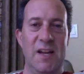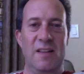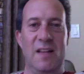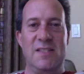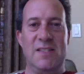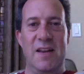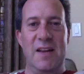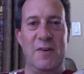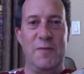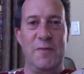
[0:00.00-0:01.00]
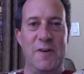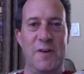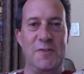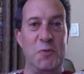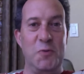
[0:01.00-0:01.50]
let's not
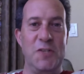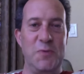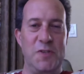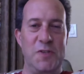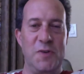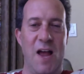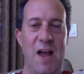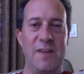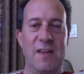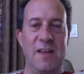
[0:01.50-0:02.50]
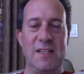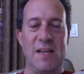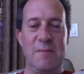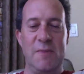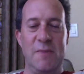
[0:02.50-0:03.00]
interfere too much with traffic, that
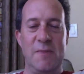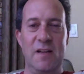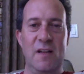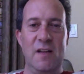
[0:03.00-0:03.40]
type of thing.